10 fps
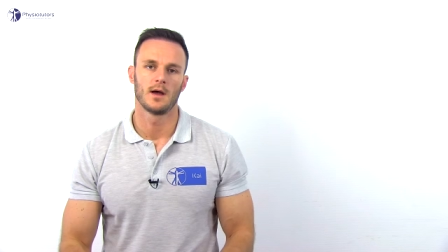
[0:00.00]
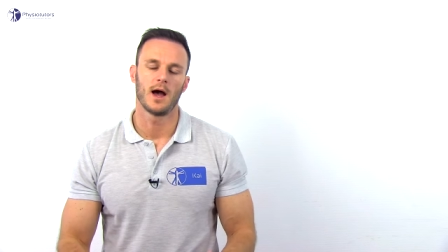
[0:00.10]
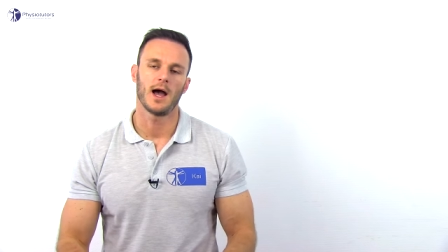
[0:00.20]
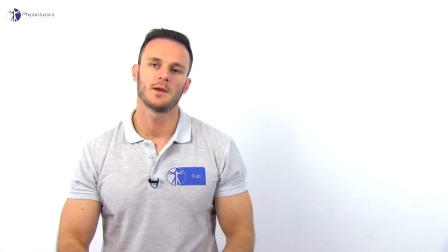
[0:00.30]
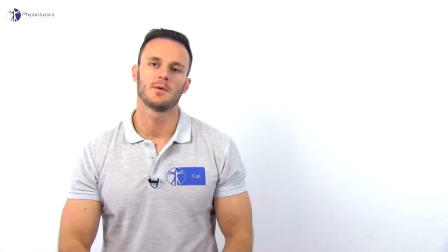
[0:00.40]

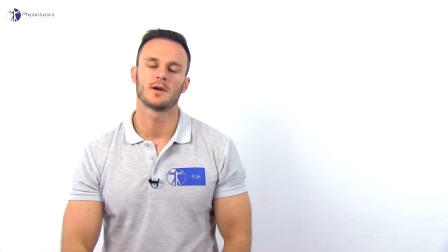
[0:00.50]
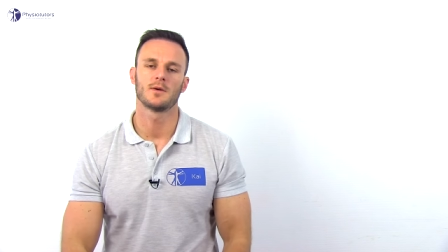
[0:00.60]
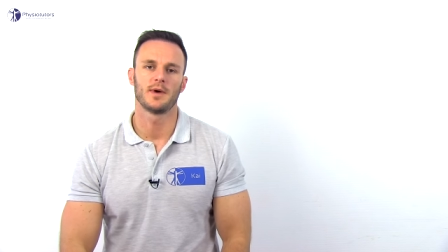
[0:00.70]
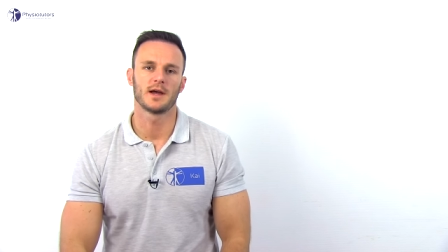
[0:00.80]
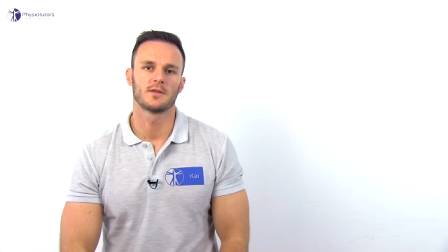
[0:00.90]
Hi and
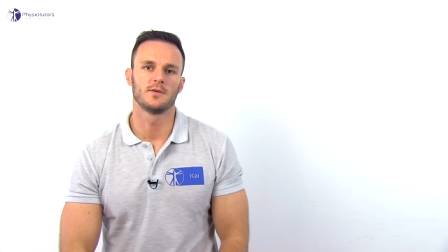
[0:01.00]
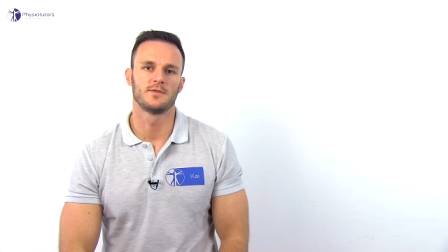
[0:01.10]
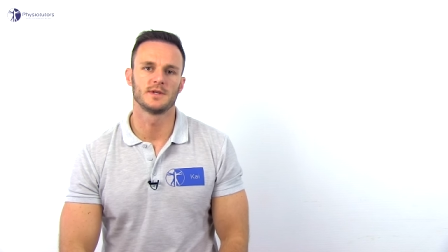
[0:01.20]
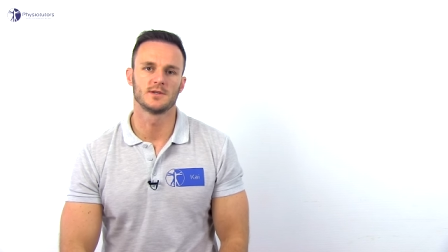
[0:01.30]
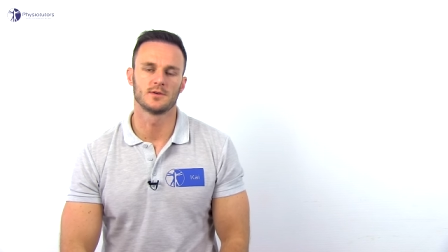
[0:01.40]
welcome back to
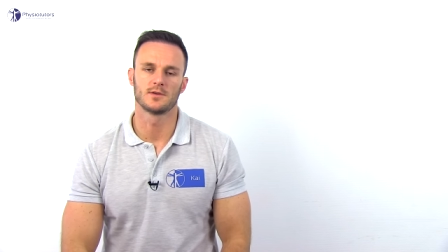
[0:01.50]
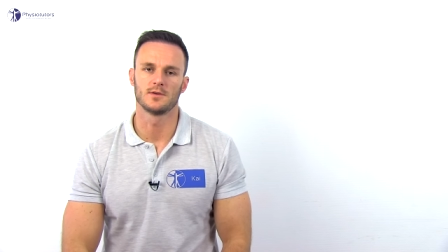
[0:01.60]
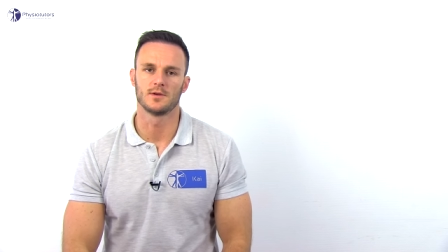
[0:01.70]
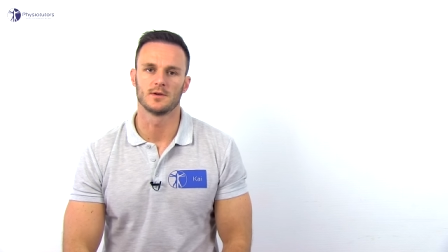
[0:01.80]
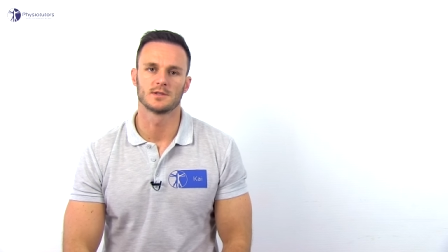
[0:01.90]

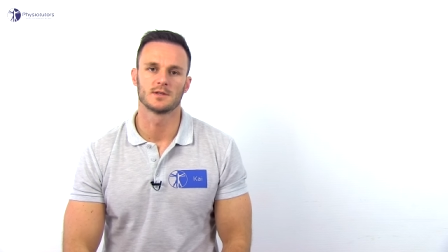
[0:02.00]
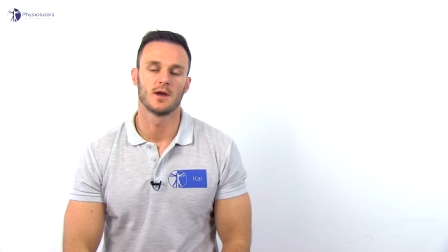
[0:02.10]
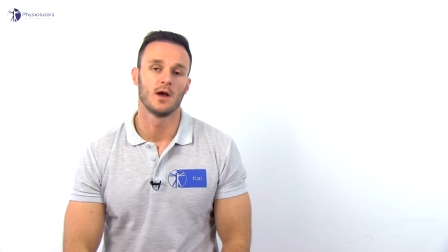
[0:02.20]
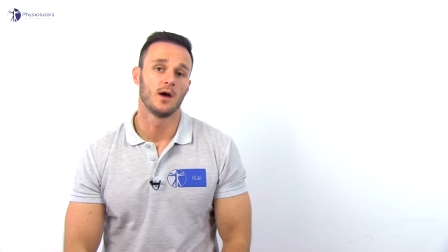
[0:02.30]
PhysioTutors.